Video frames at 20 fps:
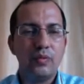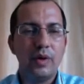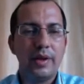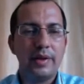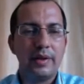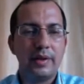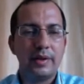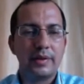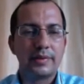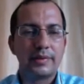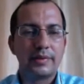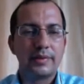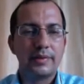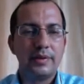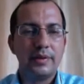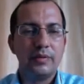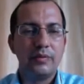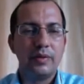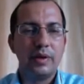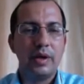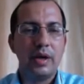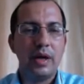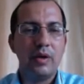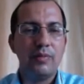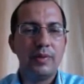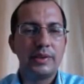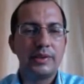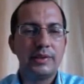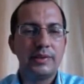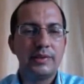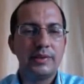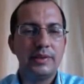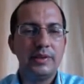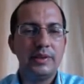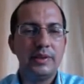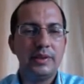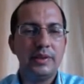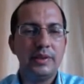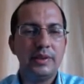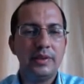1 hertz. For how much is
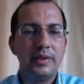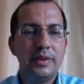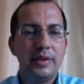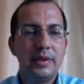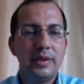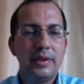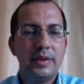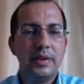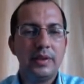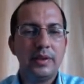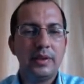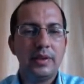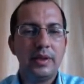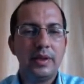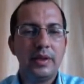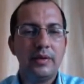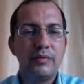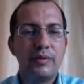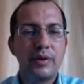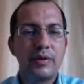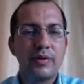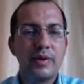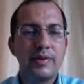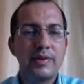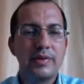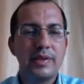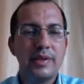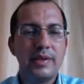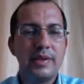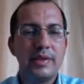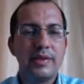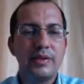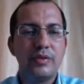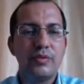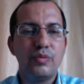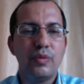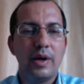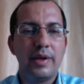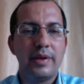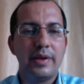the frequency? It
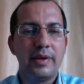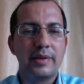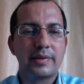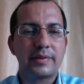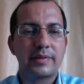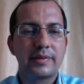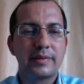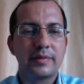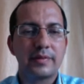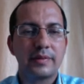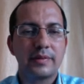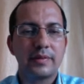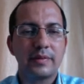is 1 hertz.